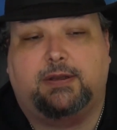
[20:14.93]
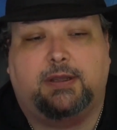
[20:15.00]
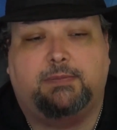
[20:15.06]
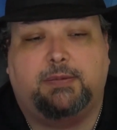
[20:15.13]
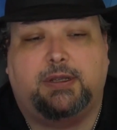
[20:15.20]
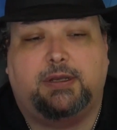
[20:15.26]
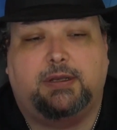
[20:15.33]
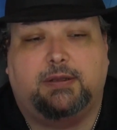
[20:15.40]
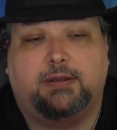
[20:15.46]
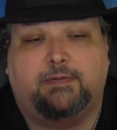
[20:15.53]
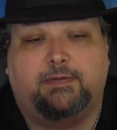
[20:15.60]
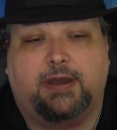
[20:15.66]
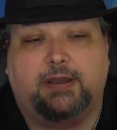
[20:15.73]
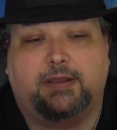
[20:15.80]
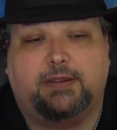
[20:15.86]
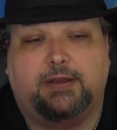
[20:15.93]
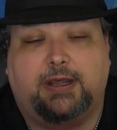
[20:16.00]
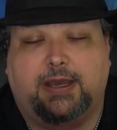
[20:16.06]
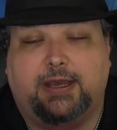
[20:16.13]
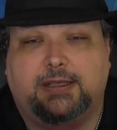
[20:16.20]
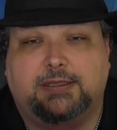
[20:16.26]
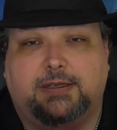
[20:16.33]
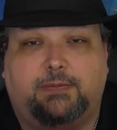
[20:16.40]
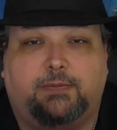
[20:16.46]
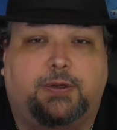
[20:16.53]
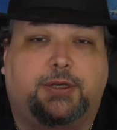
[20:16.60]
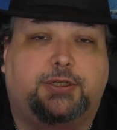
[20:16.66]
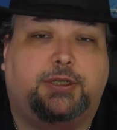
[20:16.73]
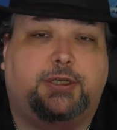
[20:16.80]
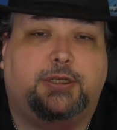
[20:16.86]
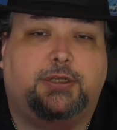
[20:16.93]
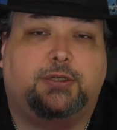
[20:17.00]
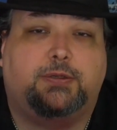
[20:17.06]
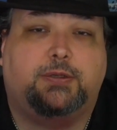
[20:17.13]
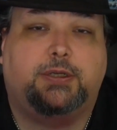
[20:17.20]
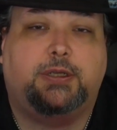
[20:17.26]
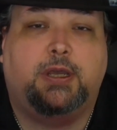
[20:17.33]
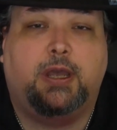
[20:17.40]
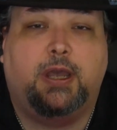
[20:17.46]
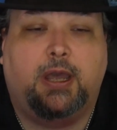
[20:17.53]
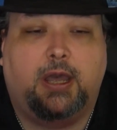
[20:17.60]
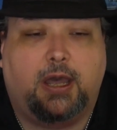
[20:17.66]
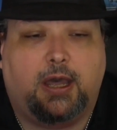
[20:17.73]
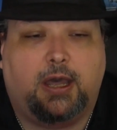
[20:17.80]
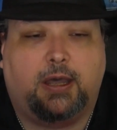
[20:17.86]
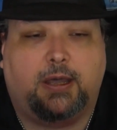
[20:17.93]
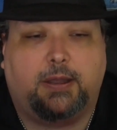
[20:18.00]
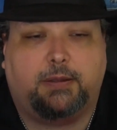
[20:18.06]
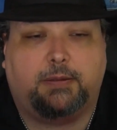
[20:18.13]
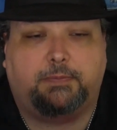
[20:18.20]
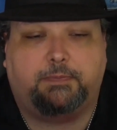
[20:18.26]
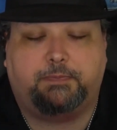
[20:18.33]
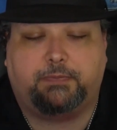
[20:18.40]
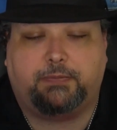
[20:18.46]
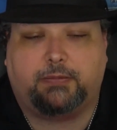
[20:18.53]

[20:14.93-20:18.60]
I mean, Leviathan has a rich history, um,